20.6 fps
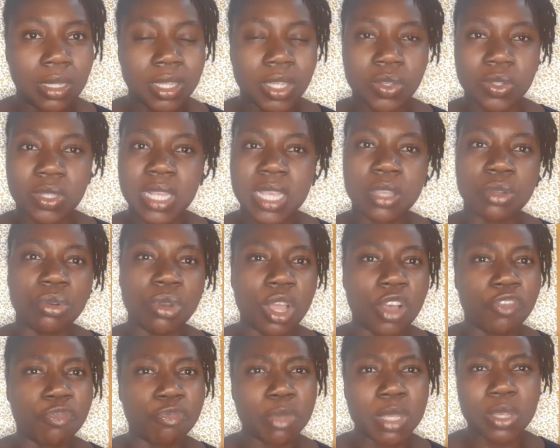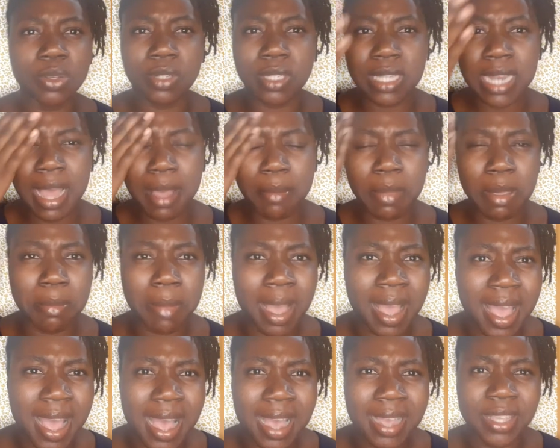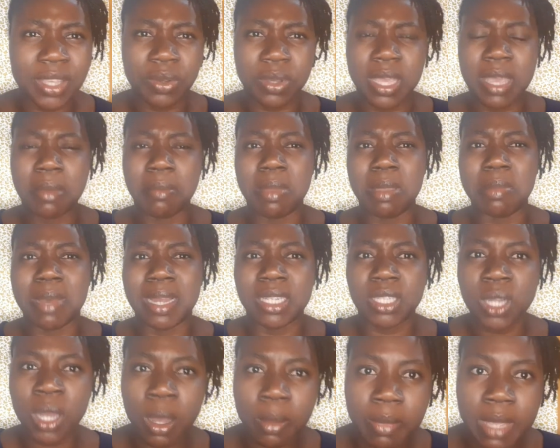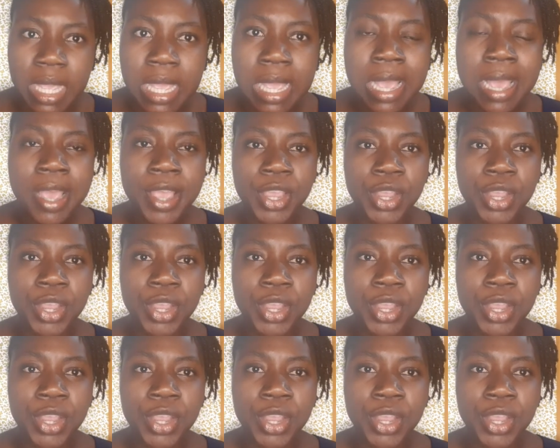You say you love me, you slap me in my eye, you kick me in my tummy,